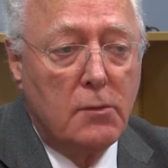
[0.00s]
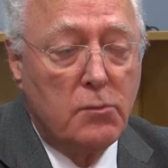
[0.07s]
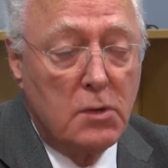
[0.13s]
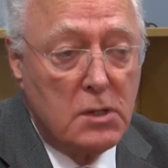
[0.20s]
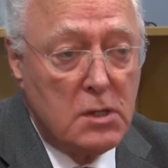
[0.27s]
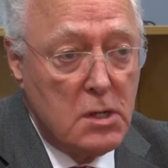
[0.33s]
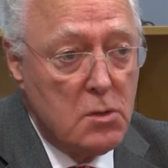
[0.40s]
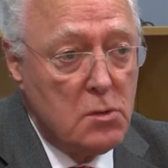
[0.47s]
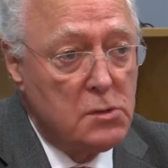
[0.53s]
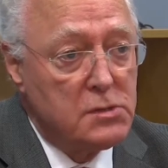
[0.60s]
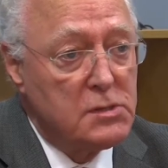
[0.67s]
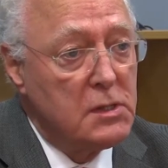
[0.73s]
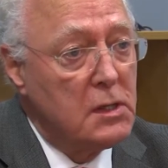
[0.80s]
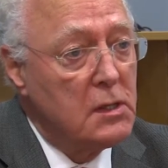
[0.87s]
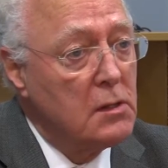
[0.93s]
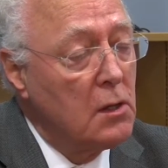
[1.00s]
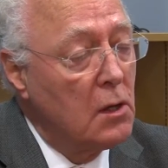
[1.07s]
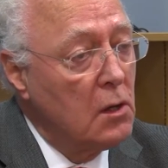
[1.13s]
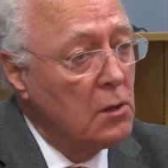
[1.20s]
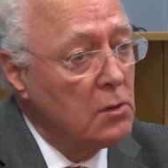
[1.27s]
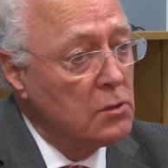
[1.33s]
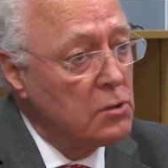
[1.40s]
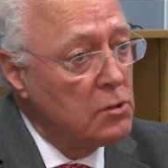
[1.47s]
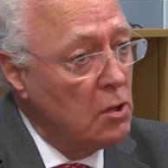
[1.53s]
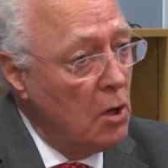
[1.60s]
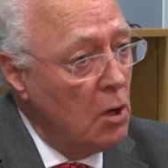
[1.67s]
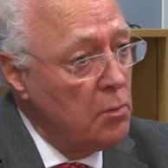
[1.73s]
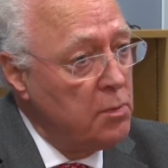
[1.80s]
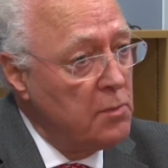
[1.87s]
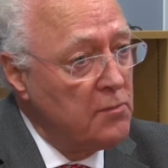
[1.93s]
ranolazine on
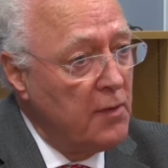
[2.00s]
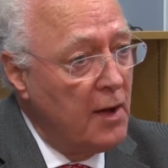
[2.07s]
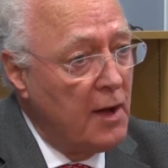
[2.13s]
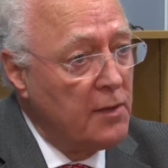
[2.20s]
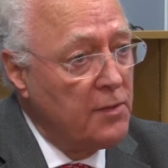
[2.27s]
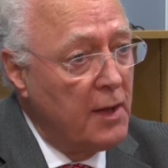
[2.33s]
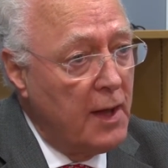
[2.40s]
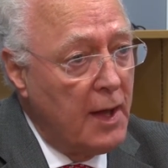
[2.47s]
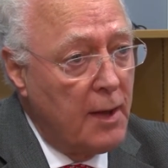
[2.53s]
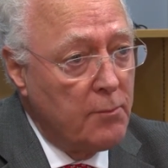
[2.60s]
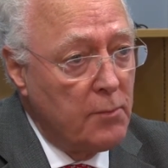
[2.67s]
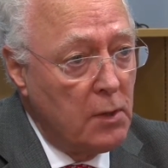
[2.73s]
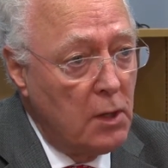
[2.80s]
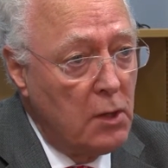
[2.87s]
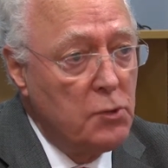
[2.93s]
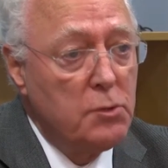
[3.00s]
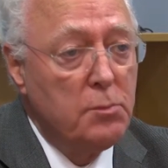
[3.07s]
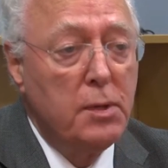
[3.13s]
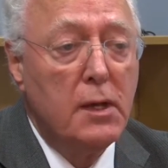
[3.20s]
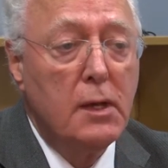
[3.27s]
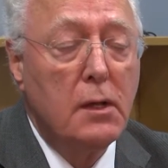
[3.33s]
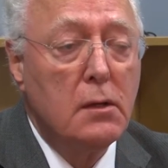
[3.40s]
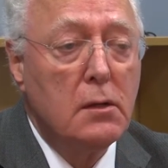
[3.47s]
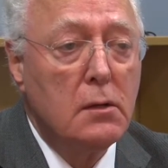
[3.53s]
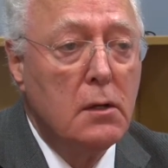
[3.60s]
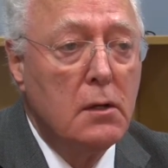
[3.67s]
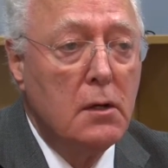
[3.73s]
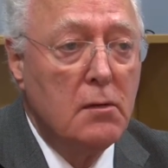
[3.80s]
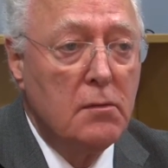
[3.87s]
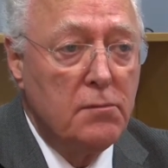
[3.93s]
top of either amlodipine,
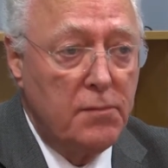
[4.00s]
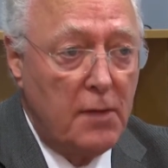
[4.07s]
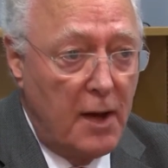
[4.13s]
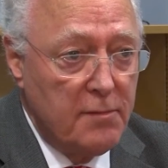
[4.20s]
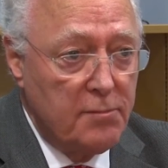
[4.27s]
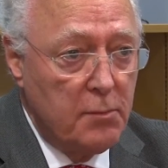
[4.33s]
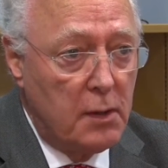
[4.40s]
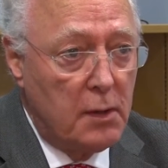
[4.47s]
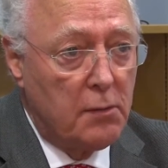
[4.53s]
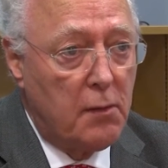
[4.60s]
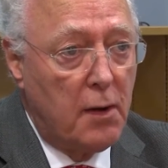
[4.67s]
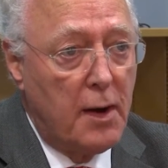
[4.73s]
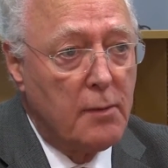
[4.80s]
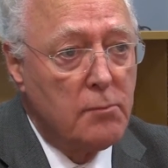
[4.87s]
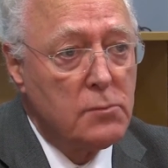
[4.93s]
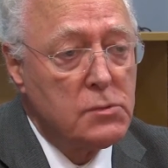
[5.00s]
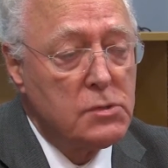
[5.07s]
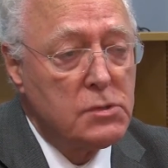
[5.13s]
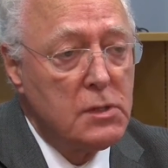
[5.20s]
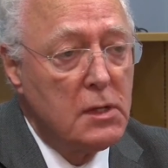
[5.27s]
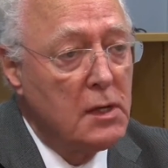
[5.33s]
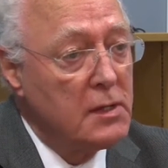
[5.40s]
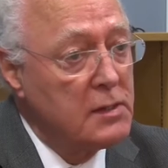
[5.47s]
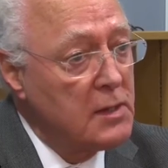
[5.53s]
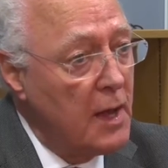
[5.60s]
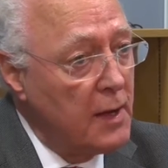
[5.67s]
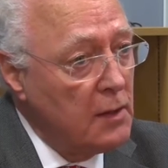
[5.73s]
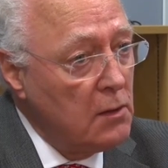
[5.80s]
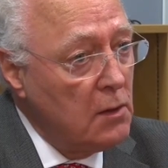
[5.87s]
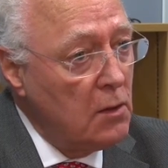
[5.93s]
5 milligrams,
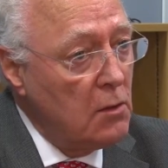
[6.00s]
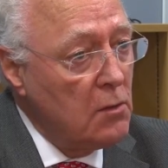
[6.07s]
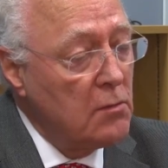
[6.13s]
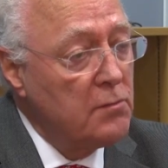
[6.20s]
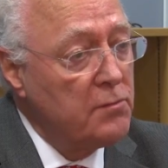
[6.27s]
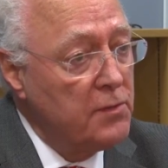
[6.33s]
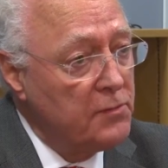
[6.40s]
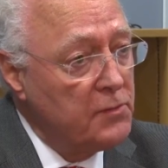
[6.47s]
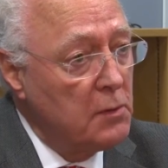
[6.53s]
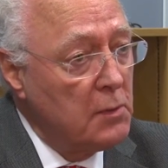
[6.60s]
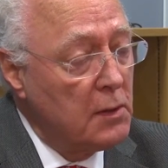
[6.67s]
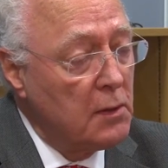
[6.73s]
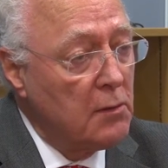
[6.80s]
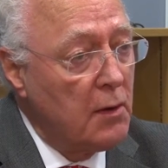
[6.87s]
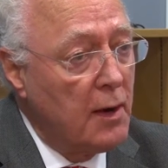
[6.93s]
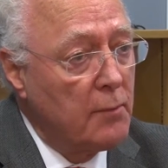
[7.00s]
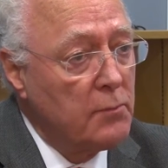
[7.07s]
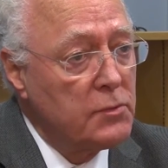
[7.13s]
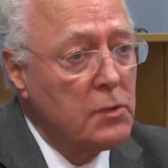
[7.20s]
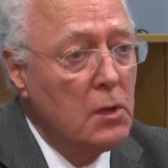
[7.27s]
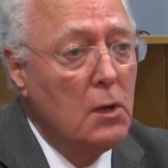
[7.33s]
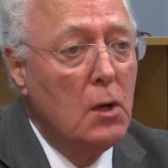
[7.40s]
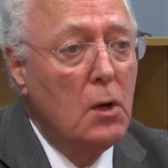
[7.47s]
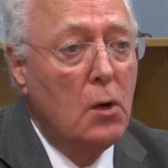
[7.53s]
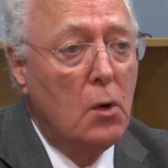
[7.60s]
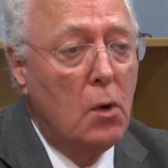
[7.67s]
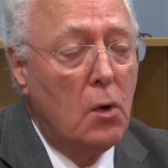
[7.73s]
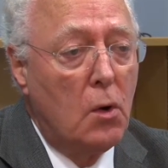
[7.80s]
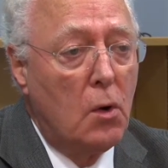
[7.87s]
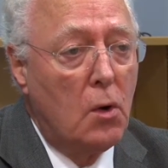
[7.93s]
atenolol, 50 milligrams,
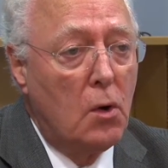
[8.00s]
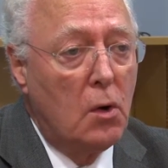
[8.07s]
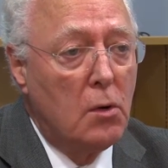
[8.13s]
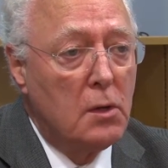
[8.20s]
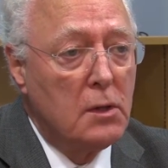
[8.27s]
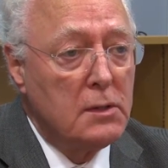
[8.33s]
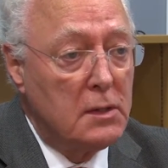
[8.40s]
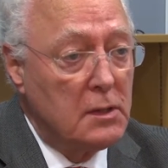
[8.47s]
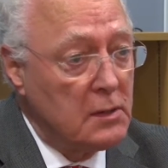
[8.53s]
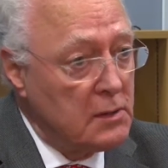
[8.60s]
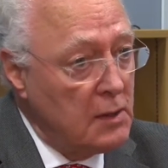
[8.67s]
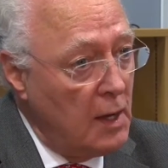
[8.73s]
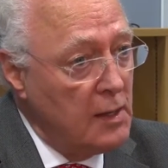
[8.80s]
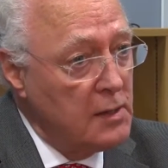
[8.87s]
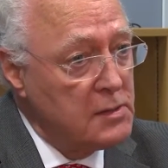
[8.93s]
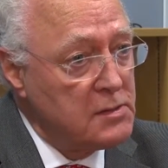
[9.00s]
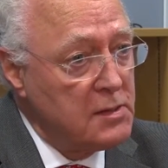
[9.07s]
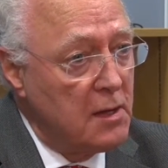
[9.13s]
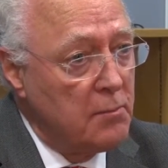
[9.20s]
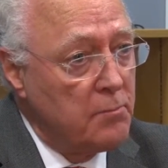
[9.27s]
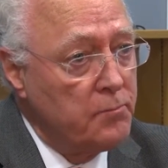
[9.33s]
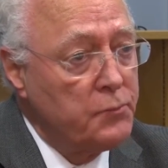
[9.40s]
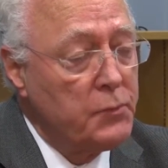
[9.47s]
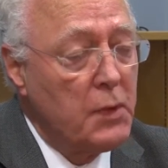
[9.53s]
or diltiazem,